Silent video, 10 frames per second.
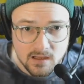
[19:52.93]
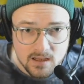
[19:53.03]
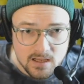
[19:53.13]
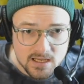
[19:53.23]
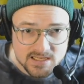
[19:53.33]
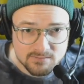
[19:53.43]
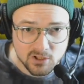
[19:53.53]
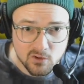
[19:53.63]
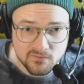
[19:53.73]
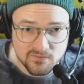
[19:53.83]
is I'm going to
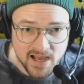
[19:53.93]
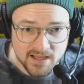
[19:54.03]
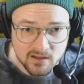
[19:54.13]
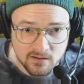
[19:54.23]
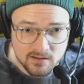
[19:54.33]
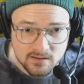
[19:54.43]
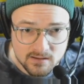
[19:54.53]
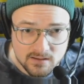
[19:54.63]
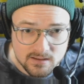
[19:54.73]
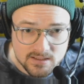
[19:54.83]
go File,
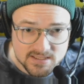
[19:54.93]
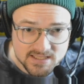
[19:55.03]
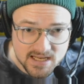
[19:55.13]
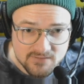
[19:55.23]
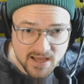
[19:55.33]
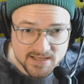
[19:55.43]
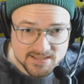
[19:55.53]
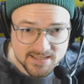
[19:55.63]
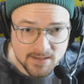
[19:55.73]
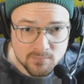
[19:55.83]
Save as
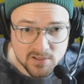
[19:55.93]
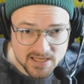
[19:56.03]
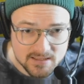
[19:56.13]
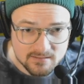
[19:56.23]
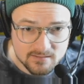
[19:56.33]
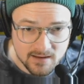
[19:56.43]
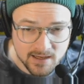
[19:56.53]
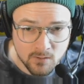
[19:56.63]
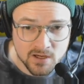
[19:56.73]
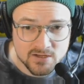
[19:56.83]
Template. And I
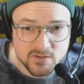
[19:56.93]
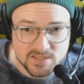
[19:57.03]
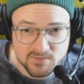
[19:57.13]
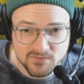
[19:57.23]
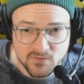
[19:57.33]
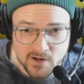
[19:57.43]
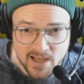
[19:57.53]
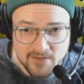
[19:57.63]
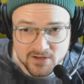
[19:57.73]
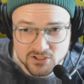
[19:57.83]
want to do this before I
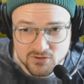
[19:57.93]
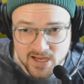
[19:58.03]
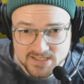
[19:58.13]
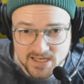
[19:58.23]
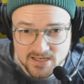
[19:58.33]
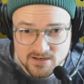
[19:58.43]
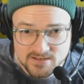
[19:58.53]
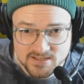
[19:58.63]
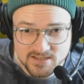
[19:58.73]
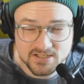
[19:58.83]
have any tracks on here
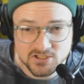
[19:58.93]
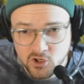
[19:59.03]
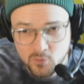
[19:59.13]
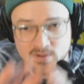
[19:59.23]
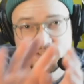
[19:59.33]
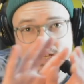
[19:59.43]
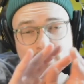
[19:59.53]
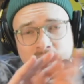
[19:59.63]
so that it just opens up